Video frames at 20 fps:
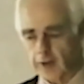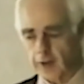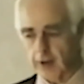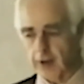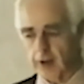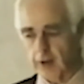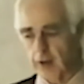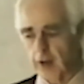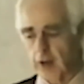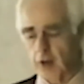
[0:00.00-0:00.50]

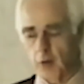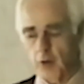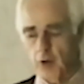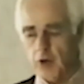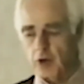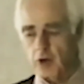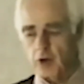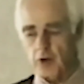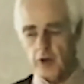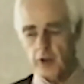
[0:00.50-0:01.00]
acid,
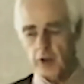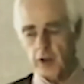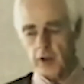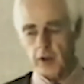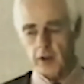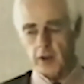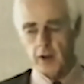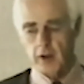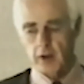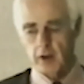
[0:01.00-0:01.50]
which is
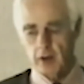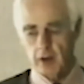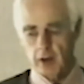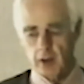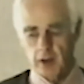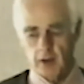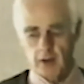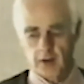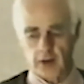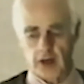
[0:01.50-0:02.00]

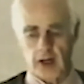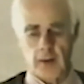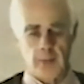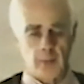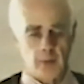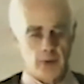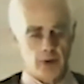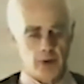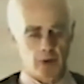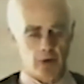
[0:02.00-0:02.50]
in the
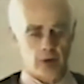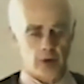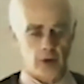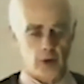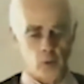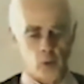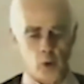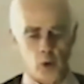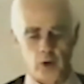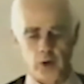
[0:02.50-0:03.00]
sap, which is in
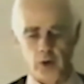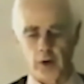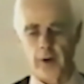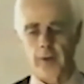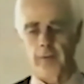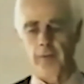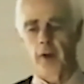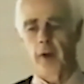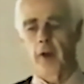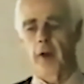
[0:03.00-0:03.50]
the
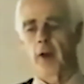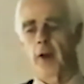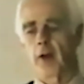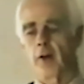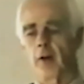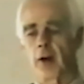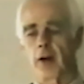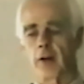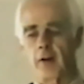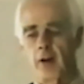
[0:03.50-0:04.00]
water,
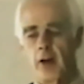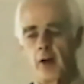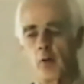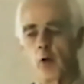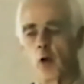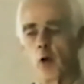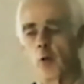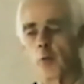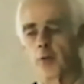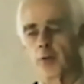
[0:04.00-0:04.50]
gradually
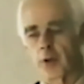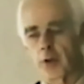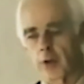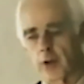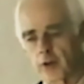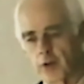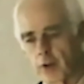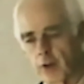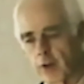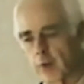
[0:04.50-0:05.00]
warms, and
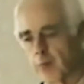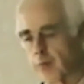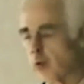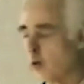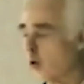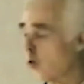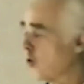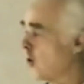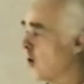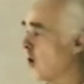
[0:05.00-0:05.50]
a certain
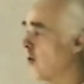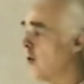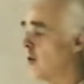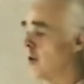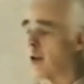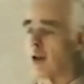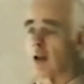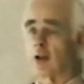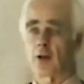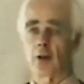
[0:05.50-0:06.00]
portion of
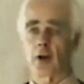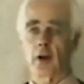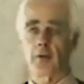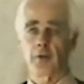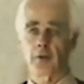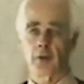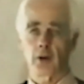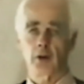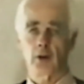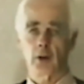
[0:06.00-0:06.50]
it then
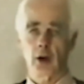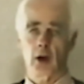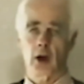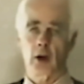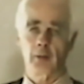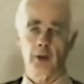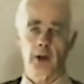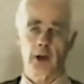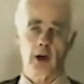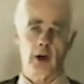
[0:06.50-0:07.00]
turns into
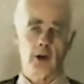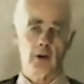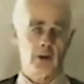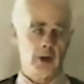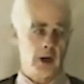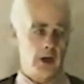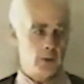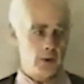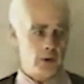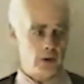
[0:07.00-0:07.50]
carbon
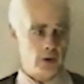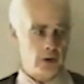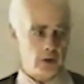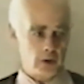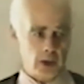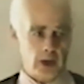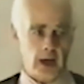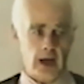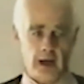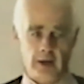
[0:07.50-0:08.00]
dioxide, which
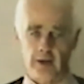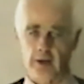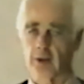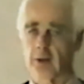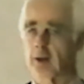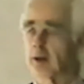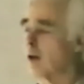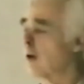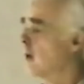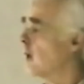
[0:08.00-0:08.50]
is a
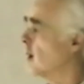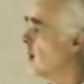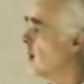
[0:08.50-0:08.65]
gas.